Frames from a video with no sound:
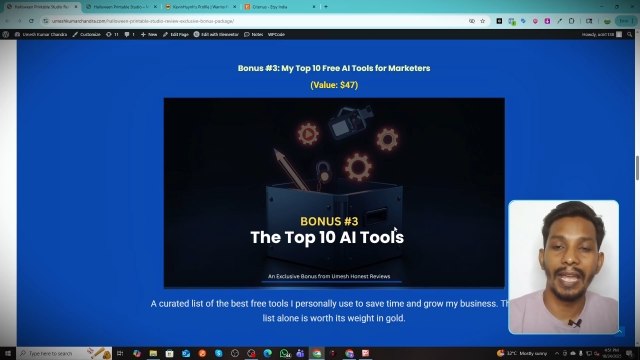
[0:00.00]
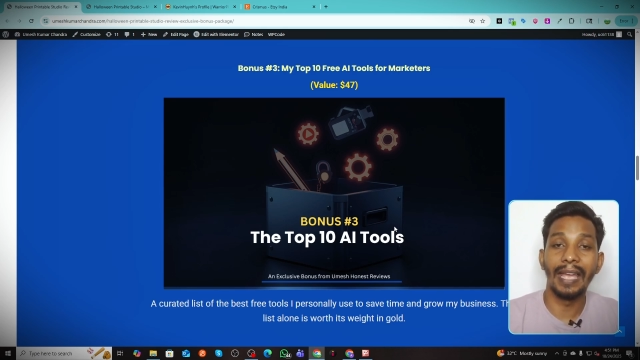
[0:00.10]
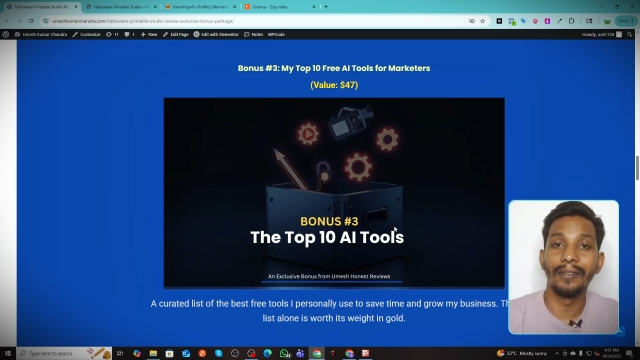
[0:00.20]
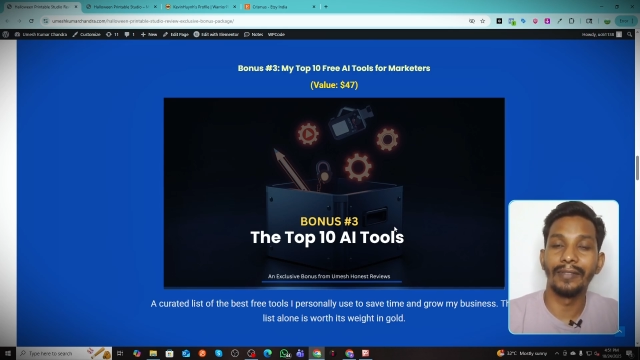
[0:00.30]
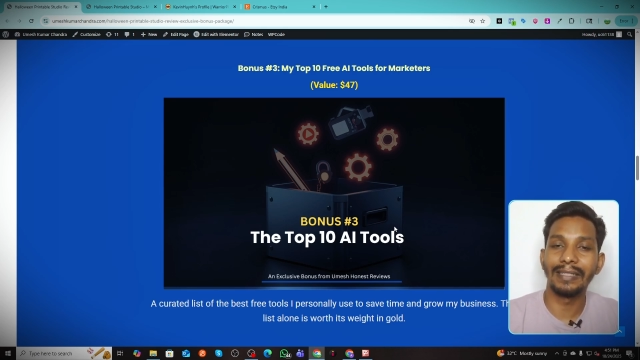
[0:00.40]

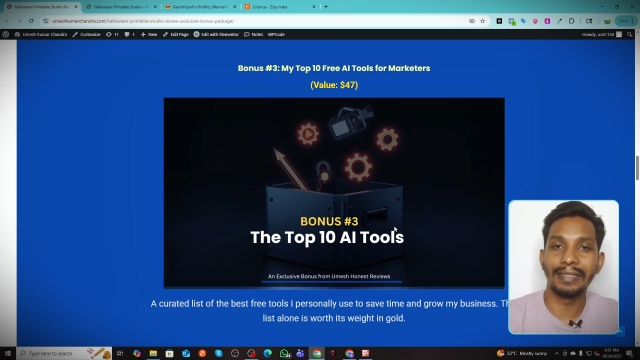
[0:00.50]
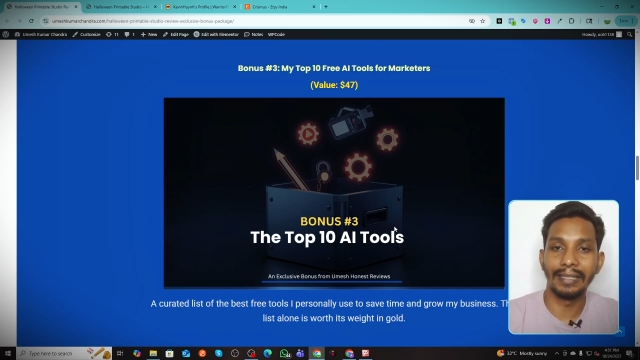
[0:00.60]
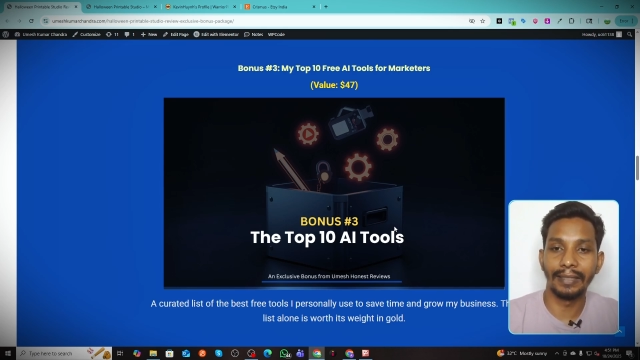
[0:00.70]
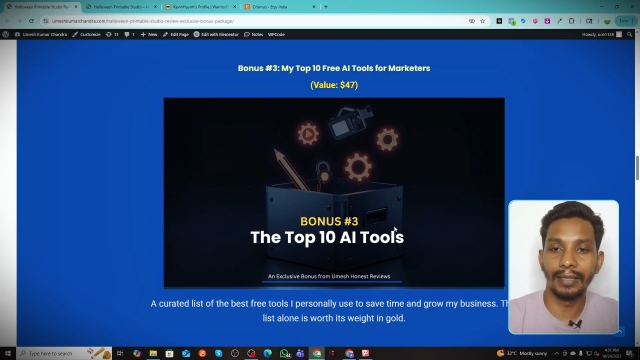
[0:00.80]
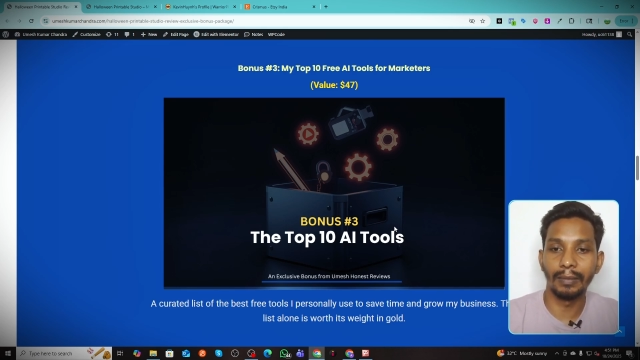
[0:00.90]
every
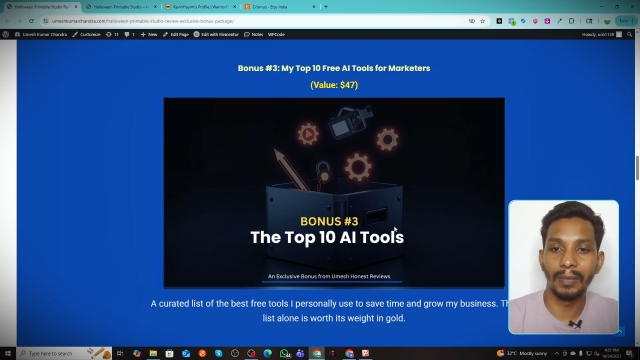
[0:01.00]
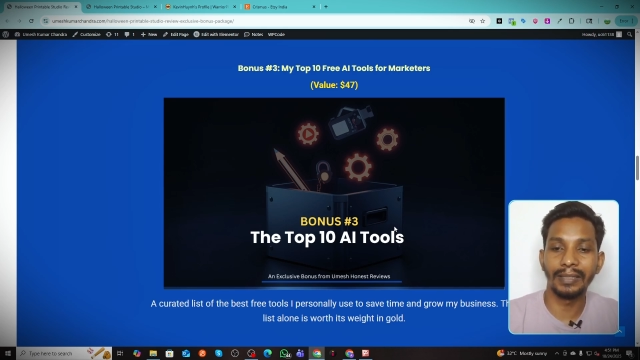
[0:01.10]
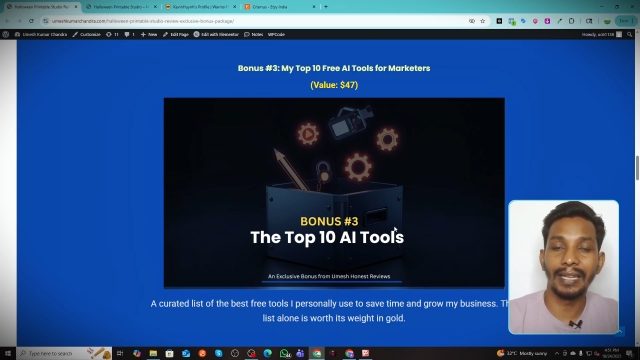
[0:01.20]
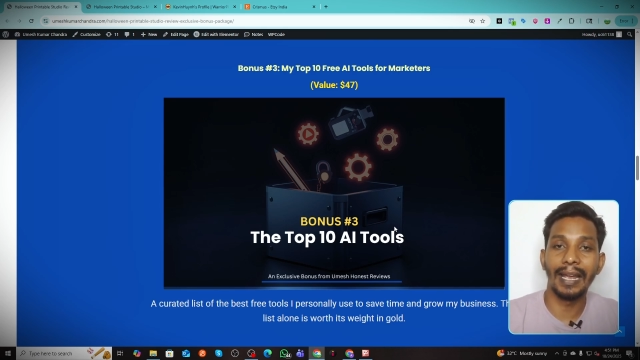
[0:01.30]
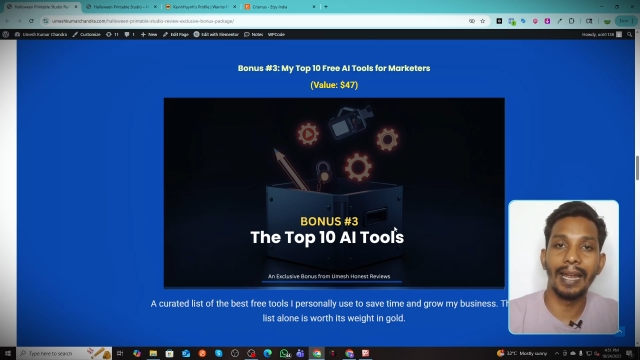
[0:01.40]
single
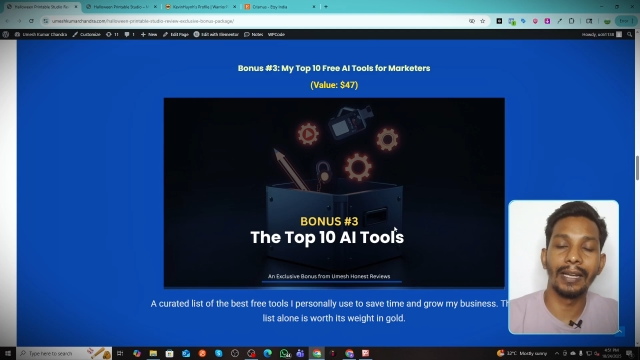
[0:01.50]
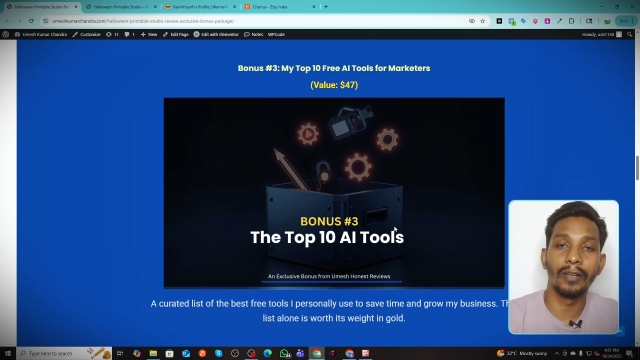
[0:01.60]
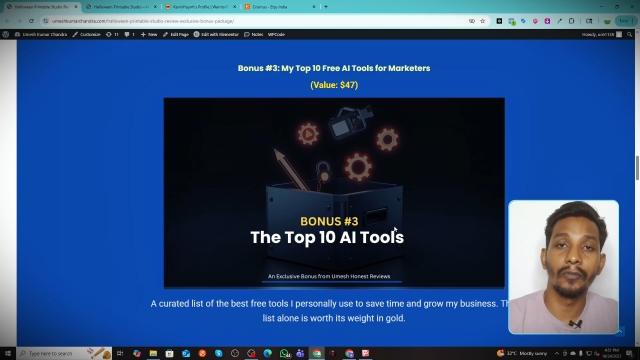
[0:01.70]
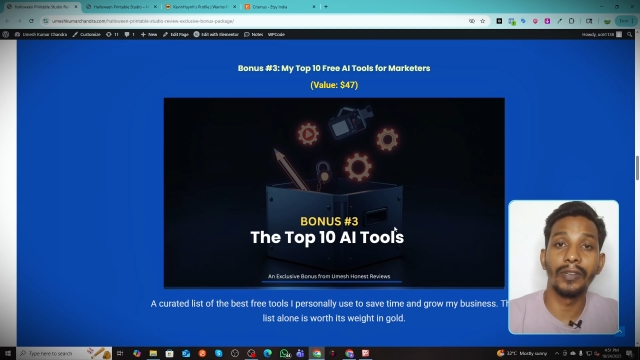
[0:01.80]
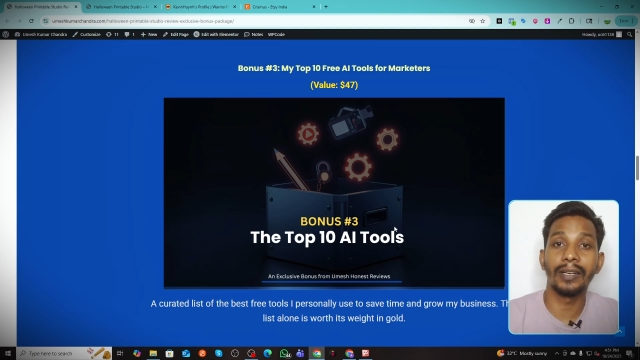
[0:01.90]
month and
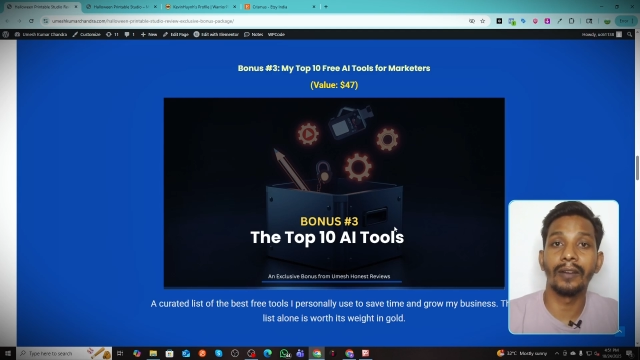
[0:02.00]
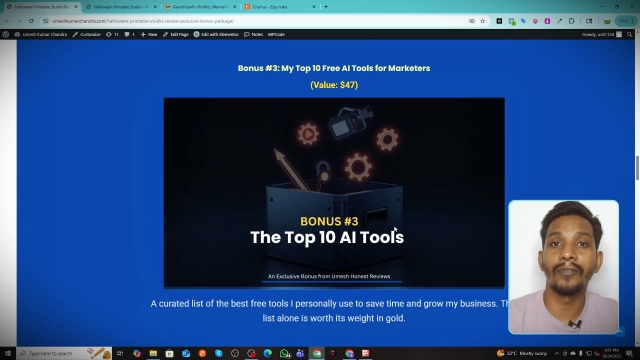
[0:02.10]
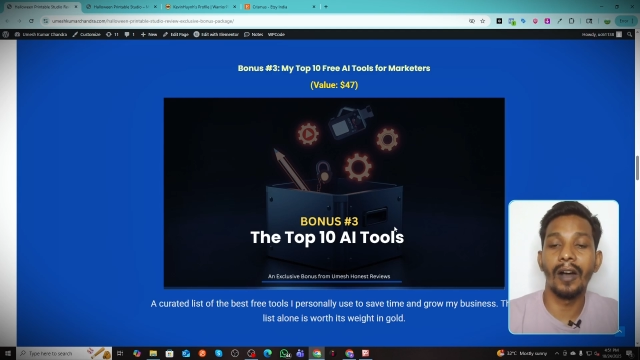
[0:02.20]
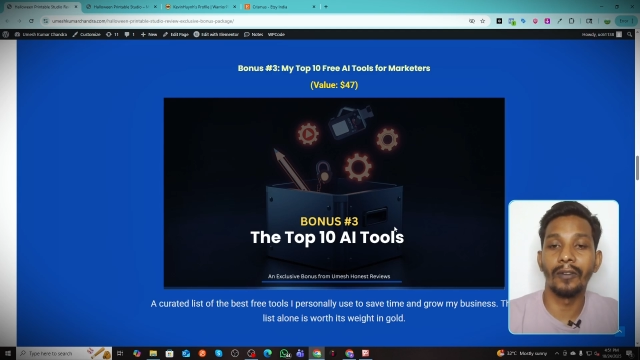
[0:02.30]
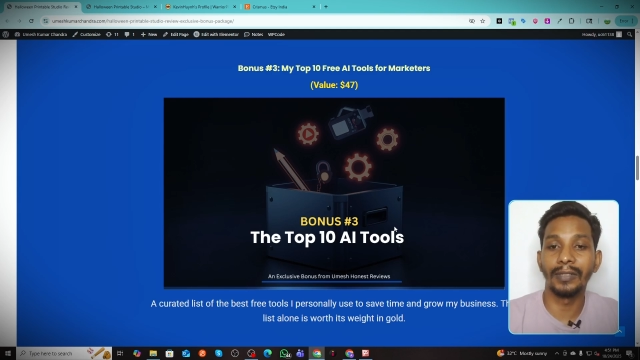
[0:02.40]
a week of
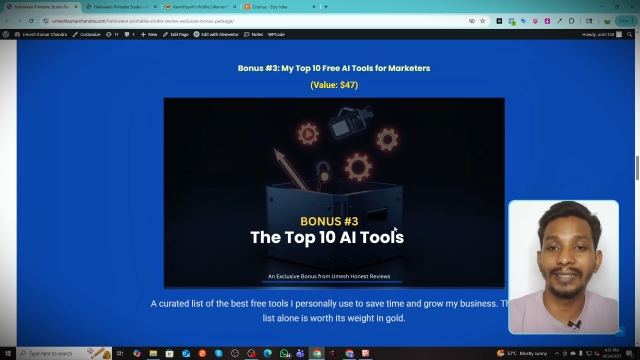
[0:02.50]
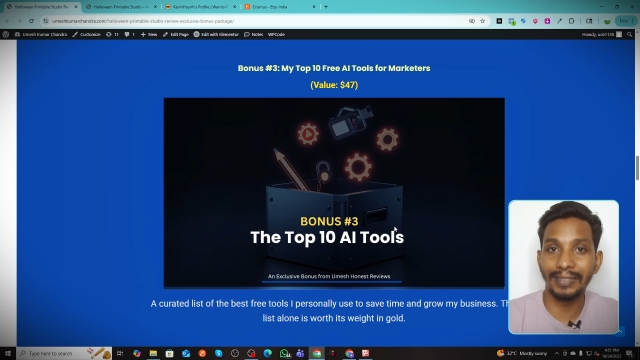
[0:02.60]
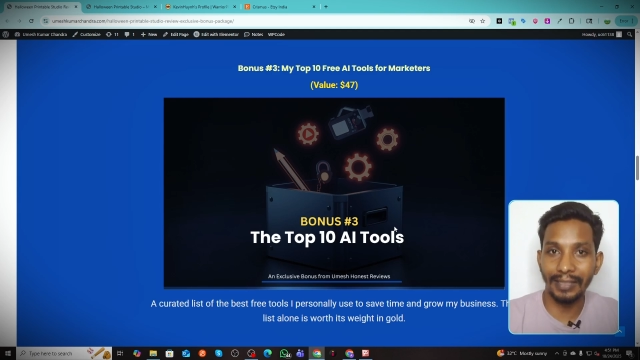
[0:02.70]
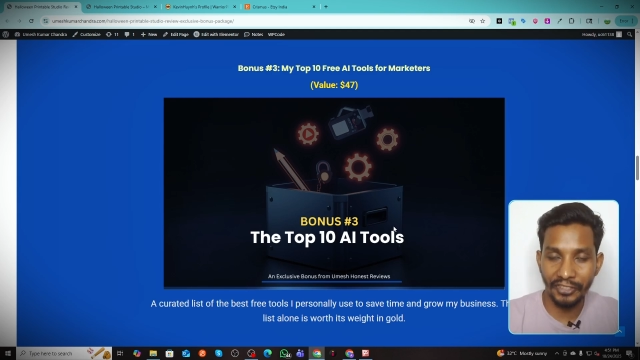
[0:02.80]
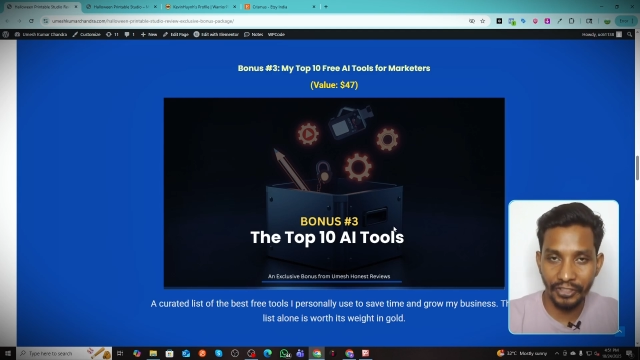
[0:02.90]
hours
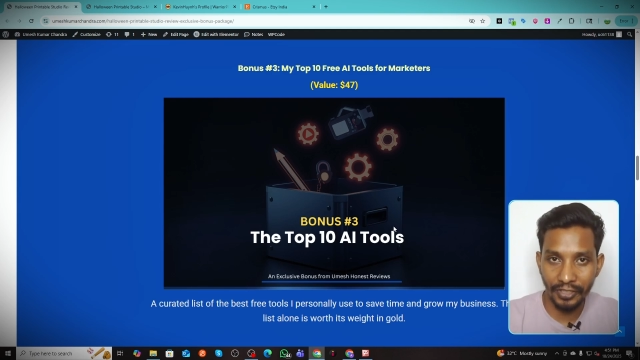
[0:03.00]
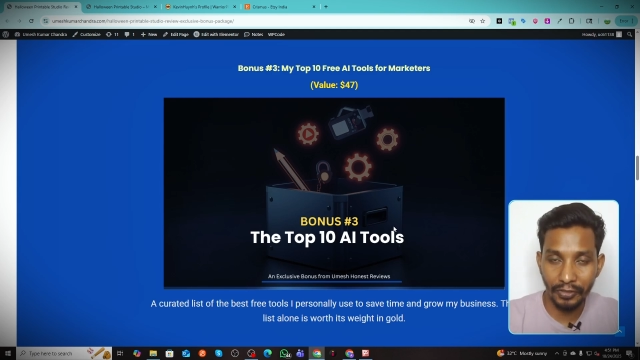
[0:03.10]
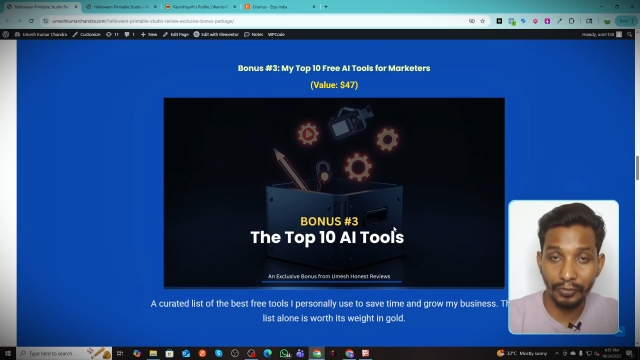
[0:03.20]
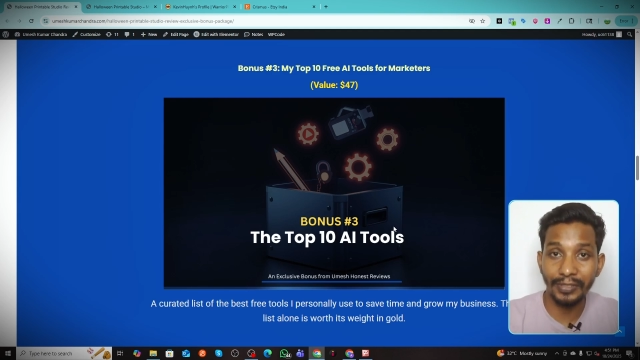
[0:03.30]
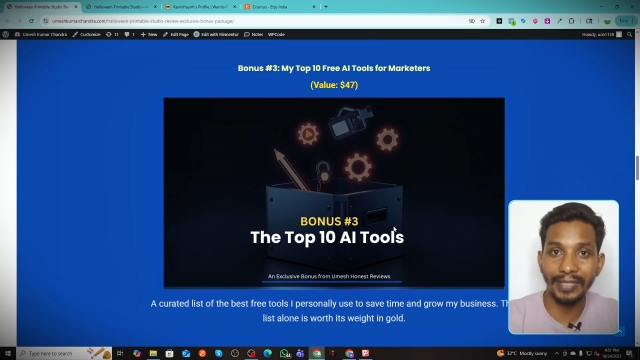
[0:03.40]
searching
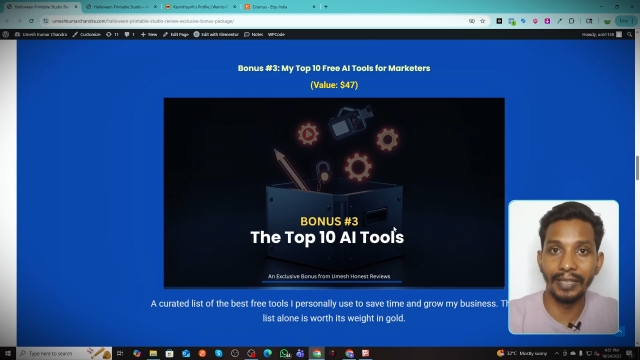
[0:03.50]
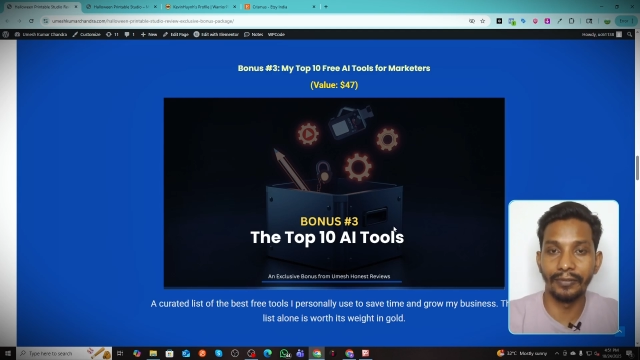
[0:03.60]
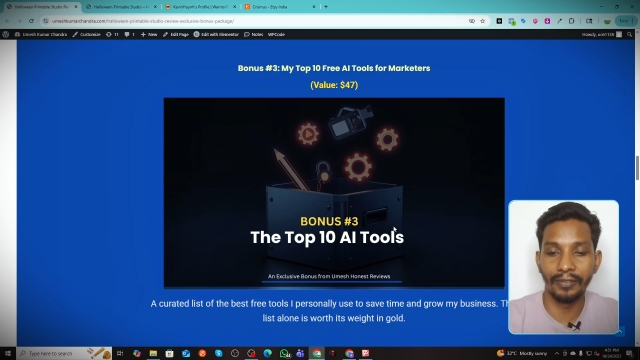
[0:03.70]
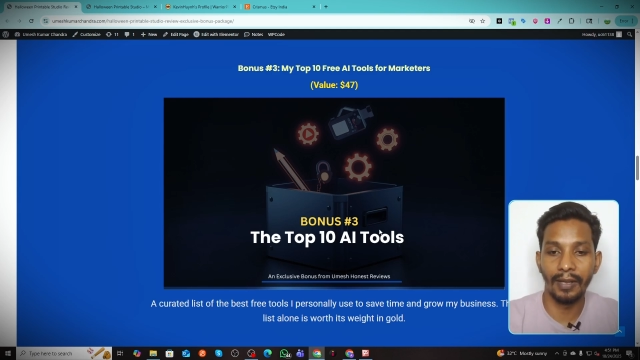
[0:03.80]
to save.